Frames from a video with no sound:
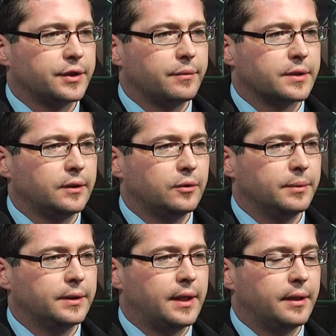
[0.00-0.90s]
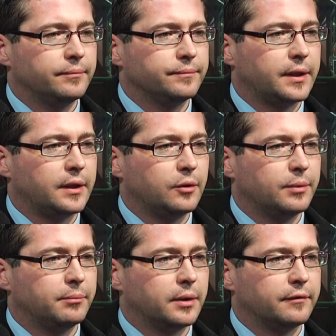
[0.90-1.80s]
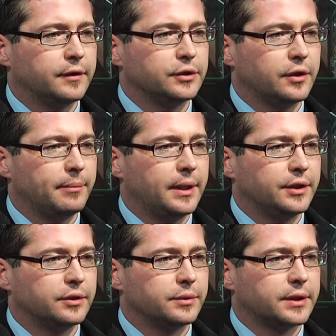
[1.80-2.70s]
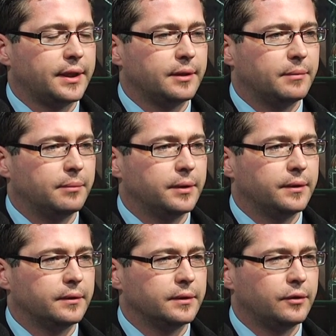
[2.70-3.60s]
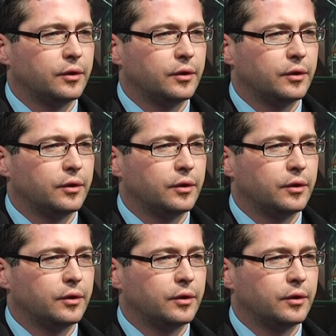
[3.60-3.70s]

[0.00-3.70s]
He was a little bit had a little bit of blurred vision on the bench and was kind of mumbling,